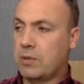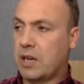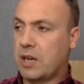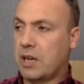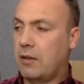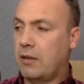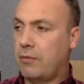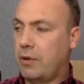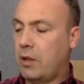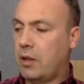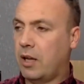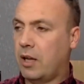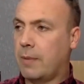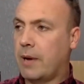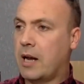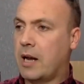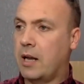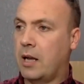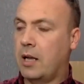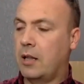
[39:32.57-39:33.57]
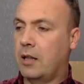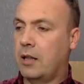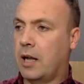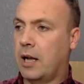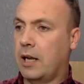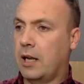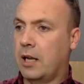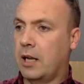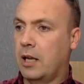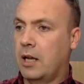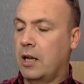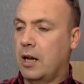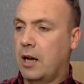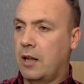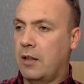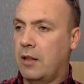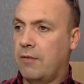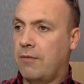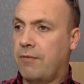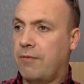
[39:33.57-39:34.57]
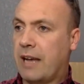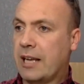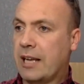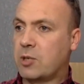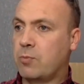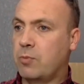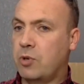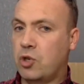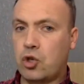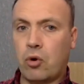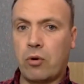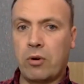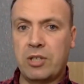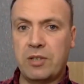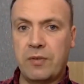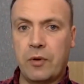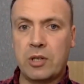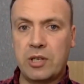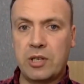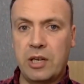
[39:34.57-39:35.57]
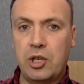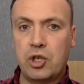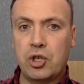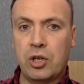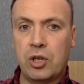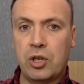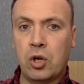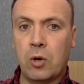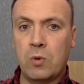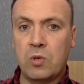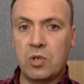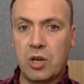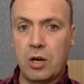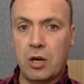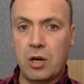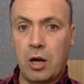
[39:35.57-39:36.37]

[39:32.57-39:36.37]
And if we think about it, like the vast majority of our teaching goes